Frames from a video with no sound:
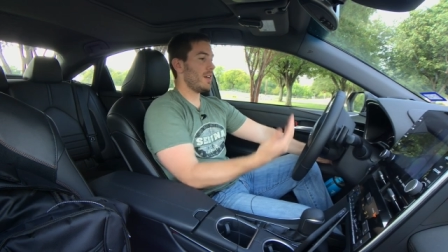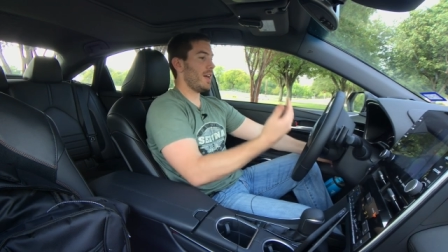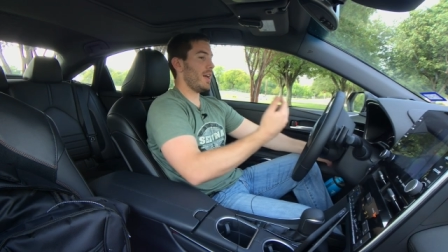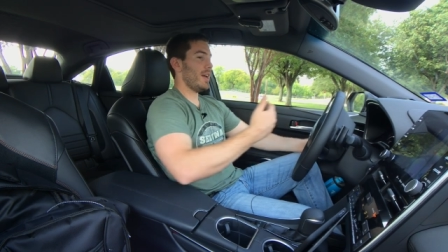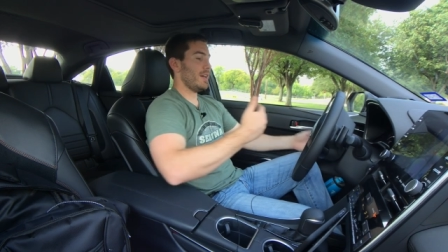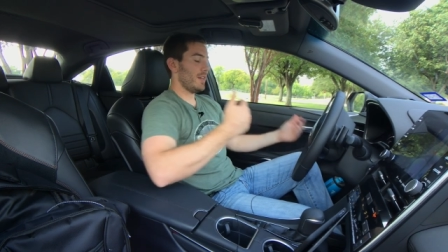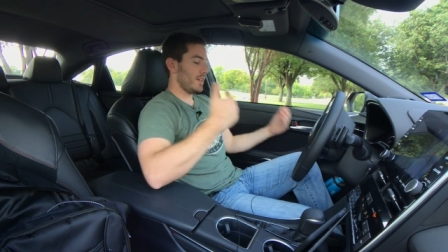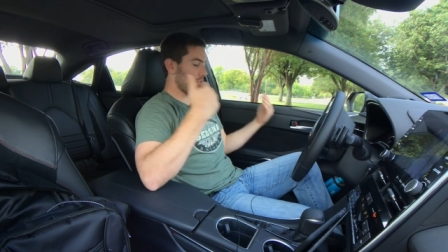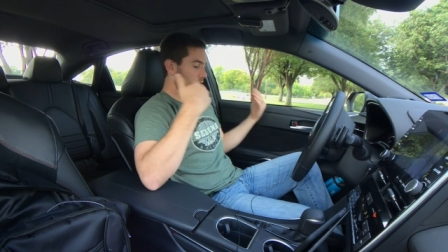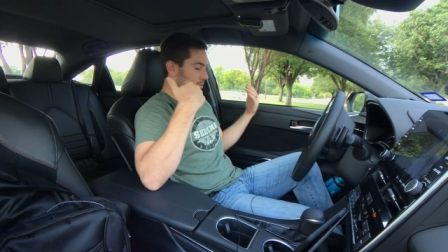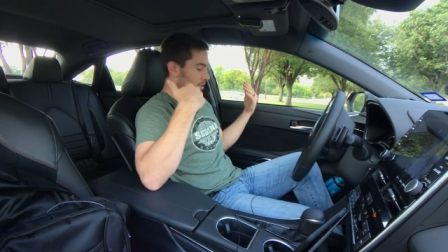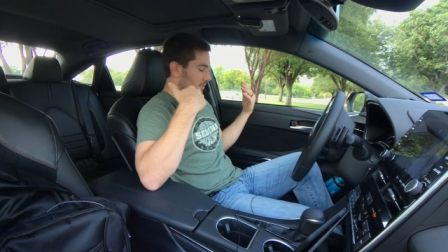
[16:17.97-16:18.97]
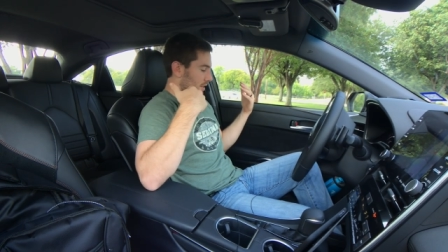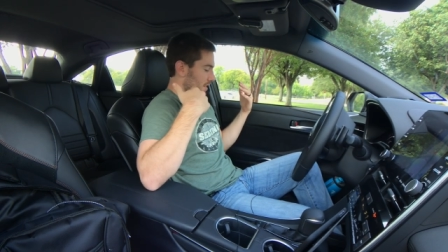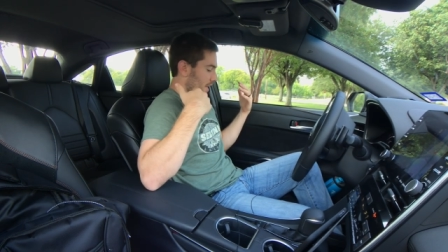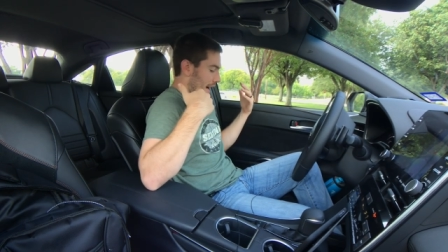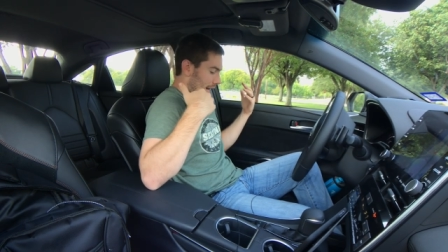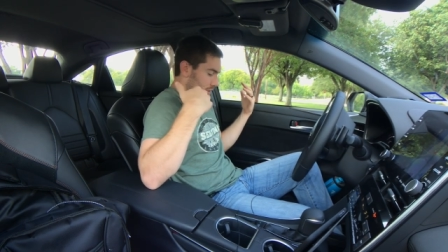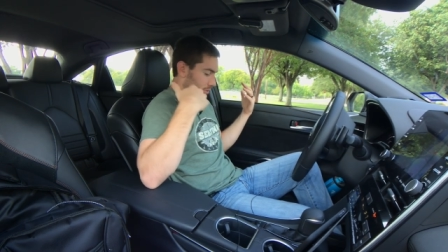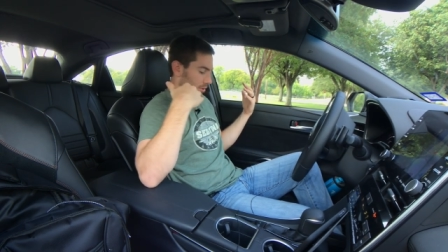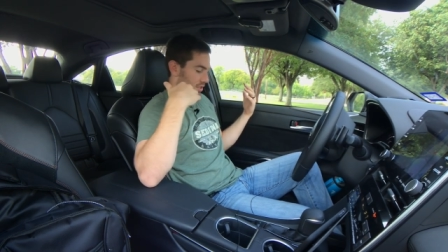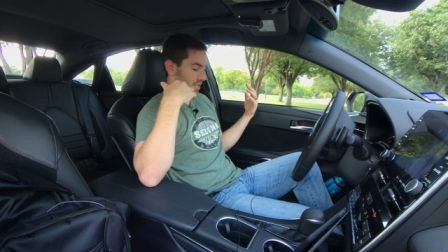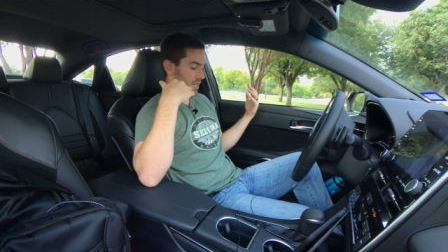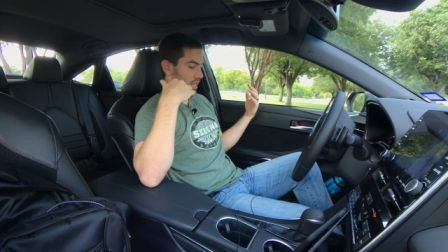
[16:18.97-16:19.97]
And in terms of these
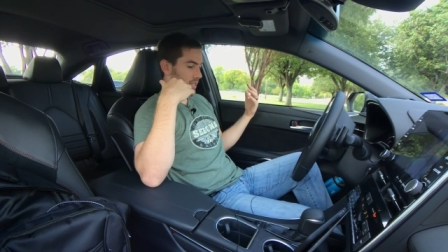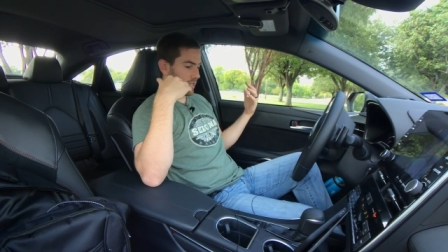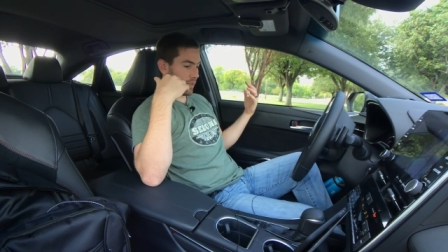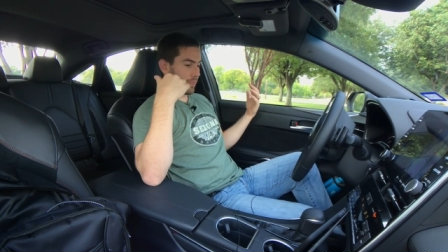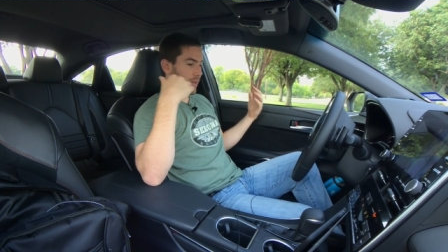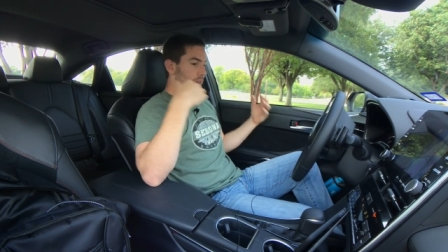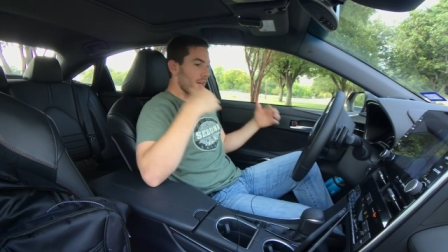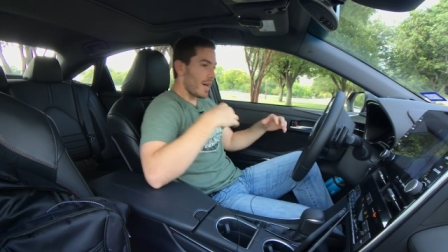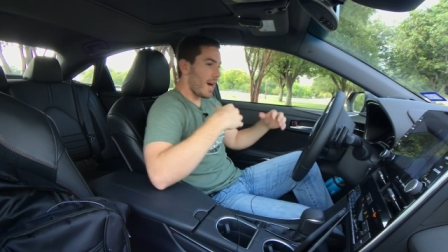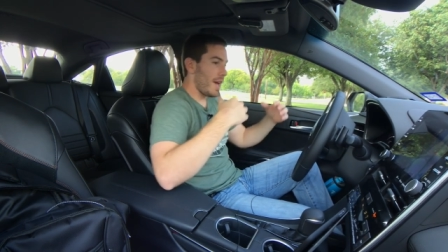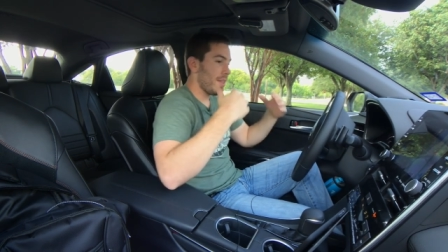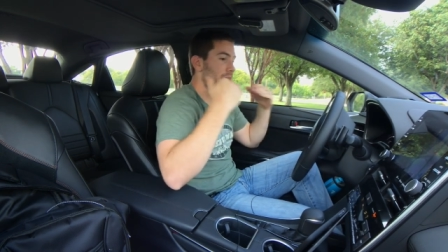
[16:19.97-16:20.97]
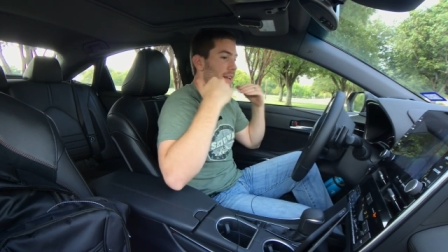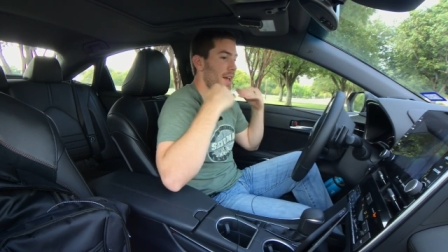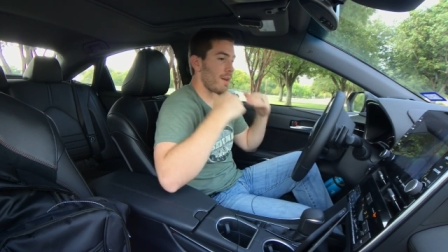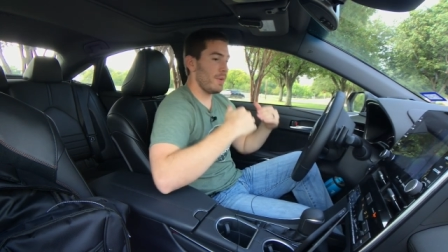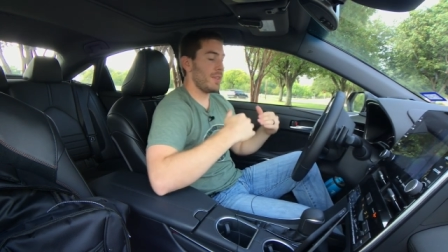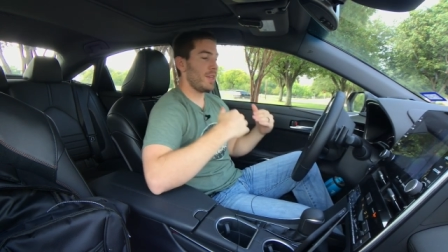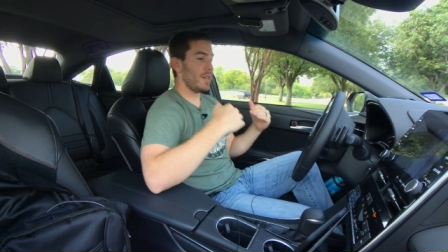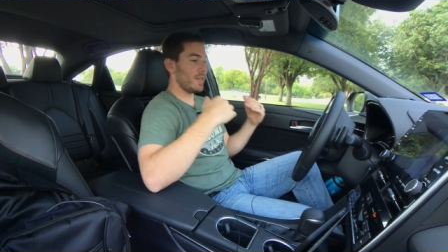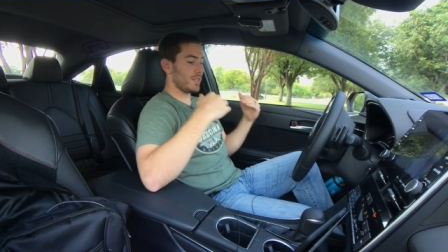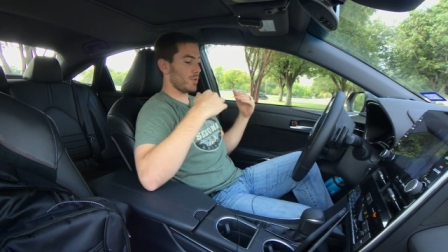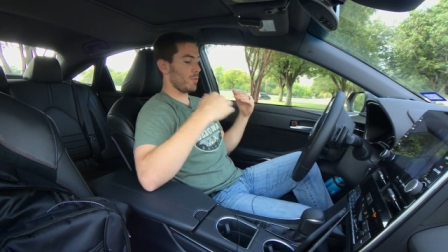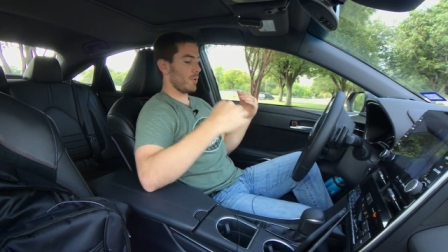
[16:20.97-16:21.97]
actual seats, I think everything
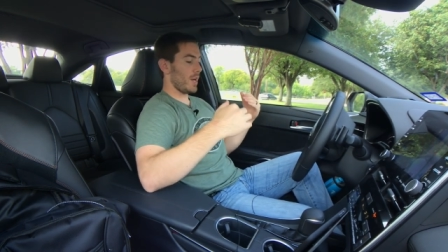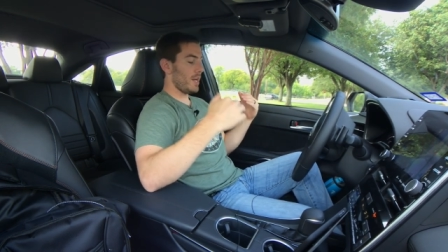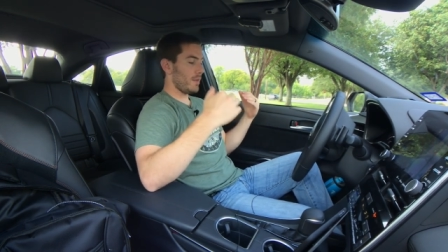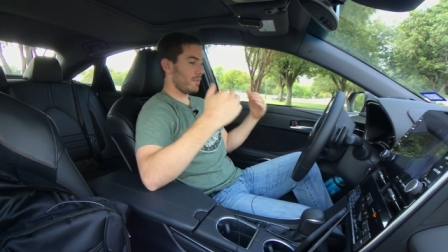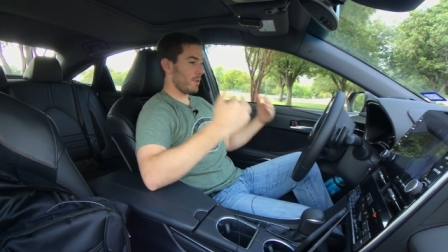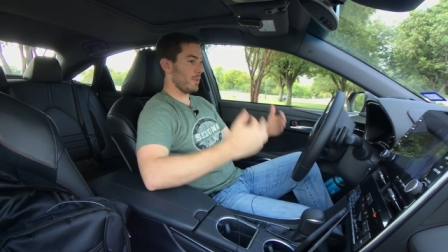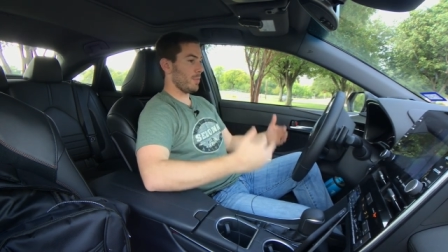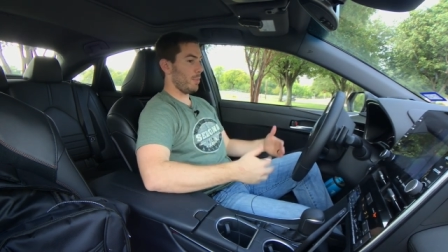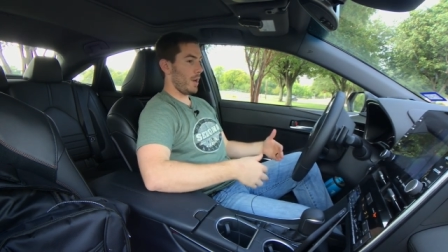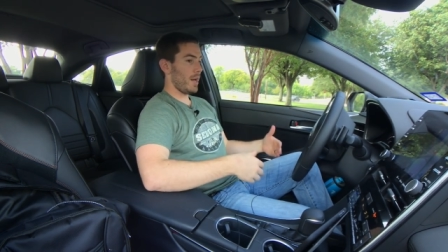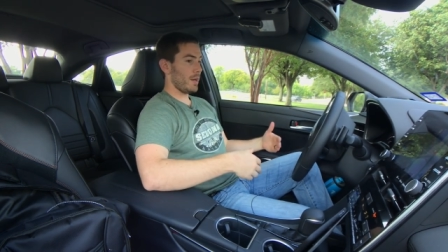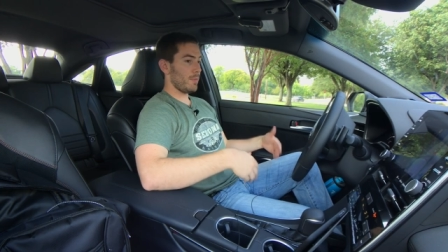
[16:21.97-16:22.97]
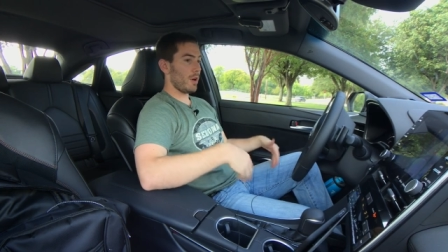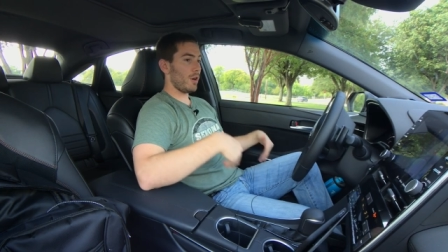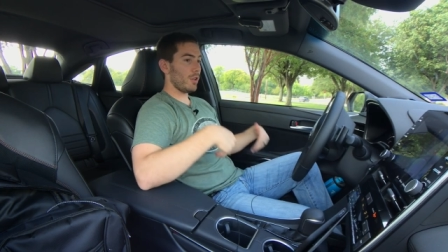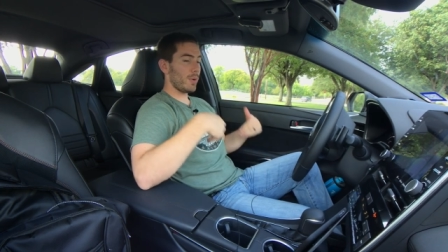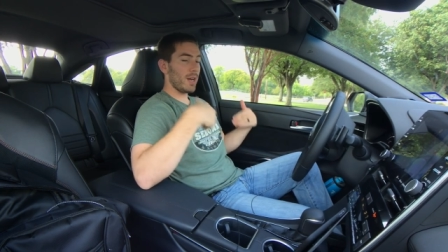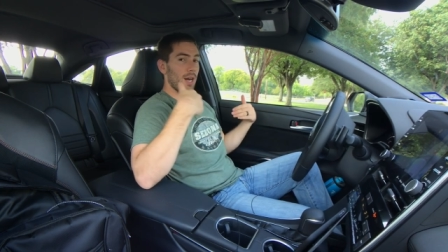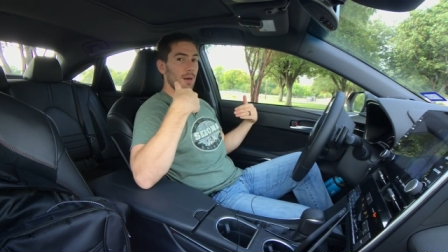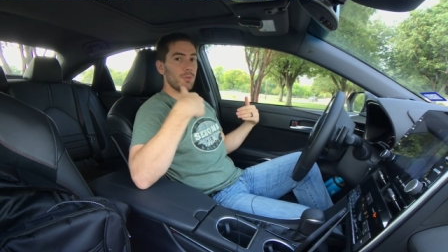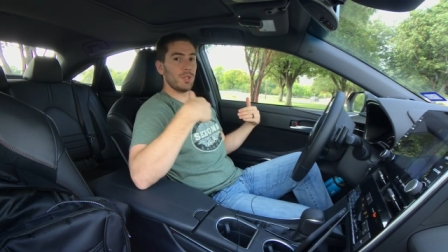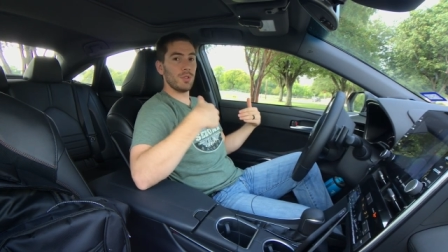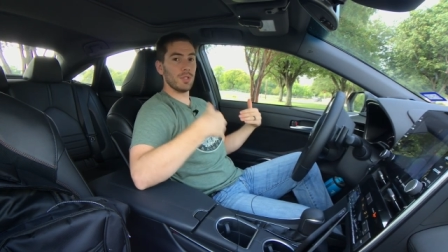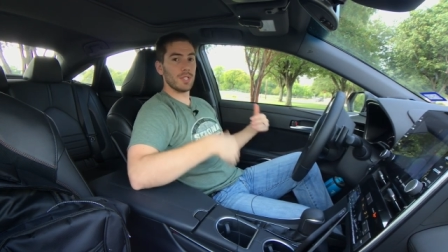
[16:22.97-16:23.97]
is great from the bottom all the way up
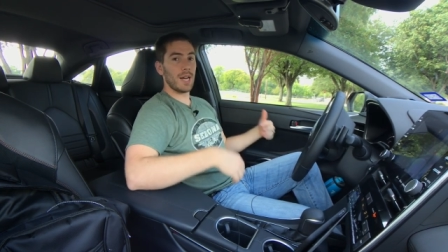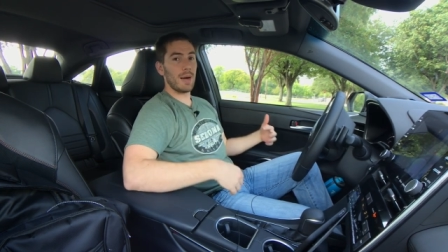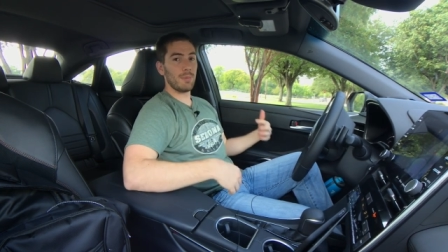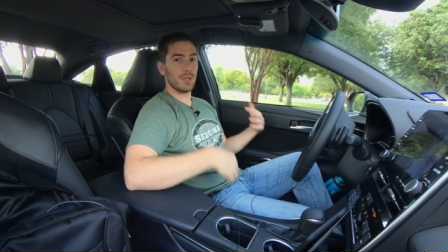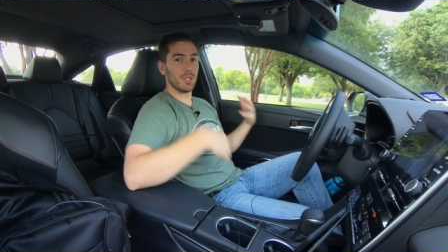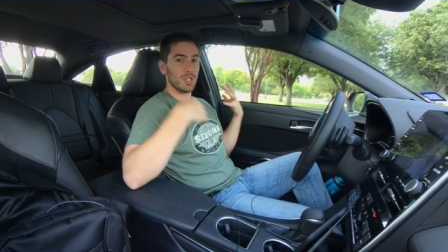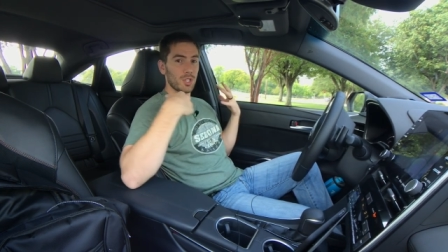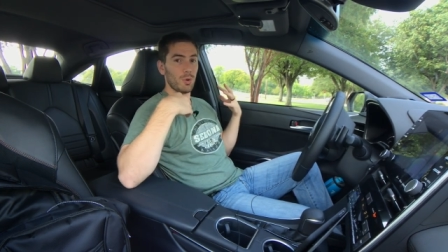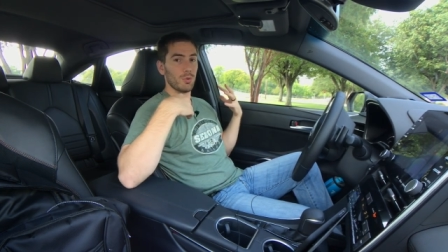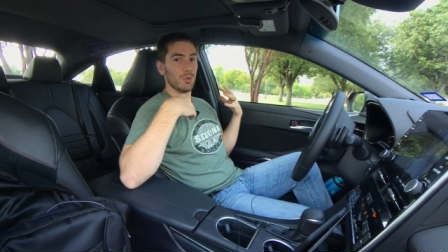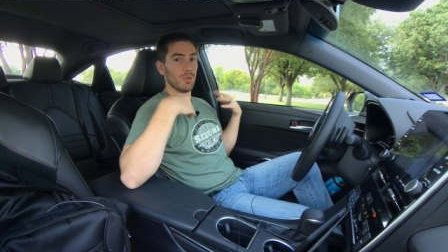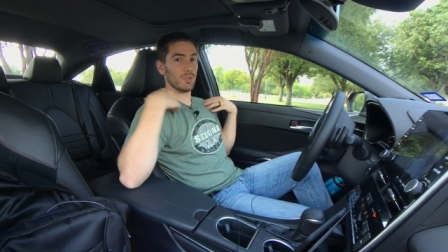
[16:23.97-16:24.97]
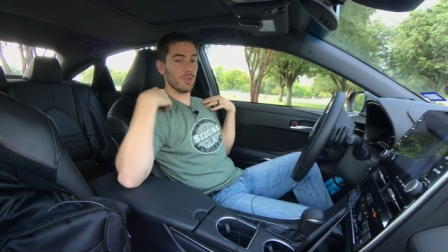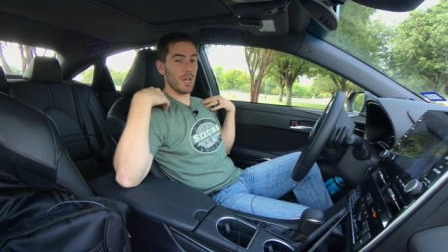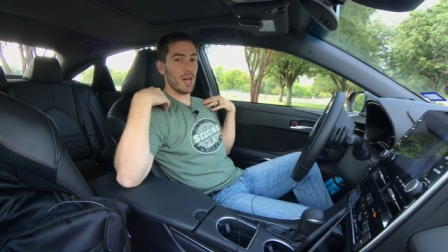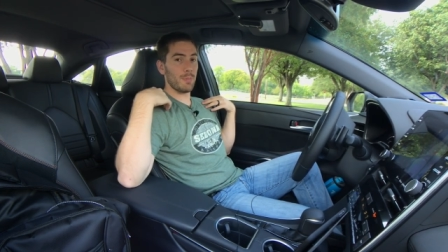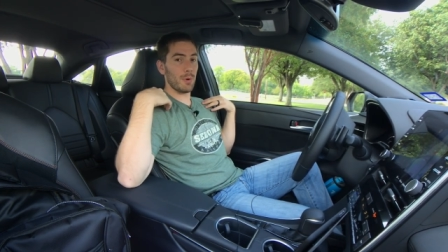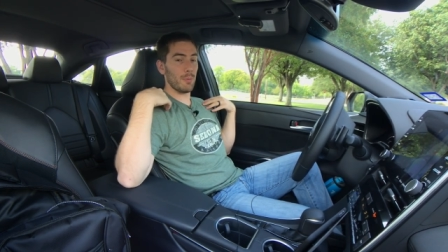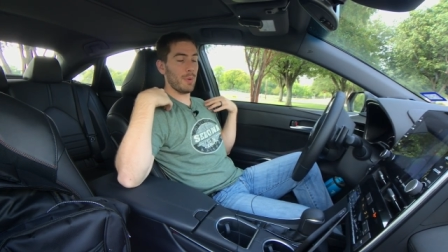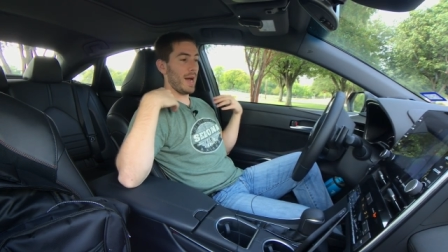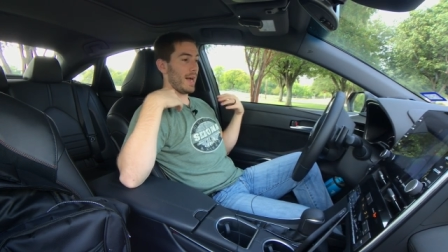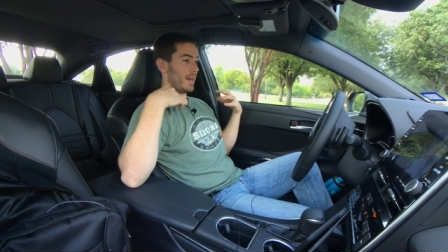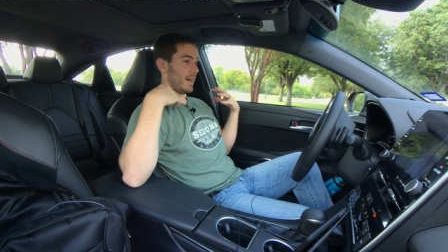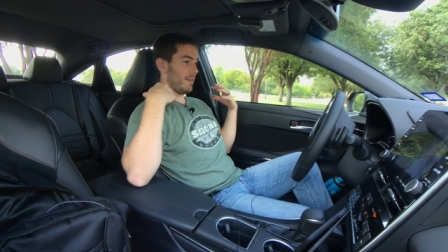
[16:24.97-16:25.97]
to the top of the shoulders or the upper back.